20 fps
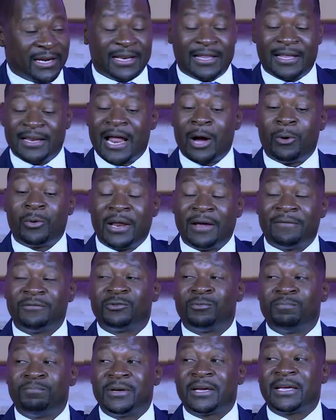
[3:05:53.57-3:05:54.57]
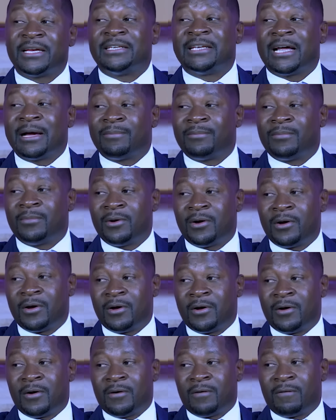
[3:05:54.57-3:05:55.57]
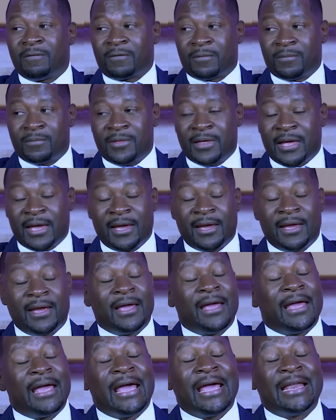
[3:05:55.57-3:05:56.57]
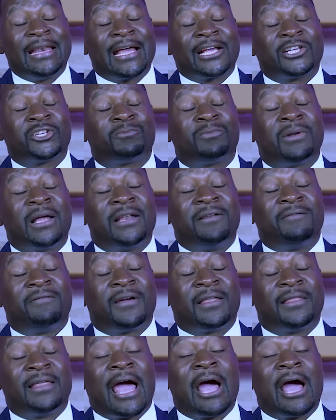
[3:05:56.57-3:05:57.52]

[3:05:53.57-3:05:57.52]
And then I will have to pick it up from there and explain further.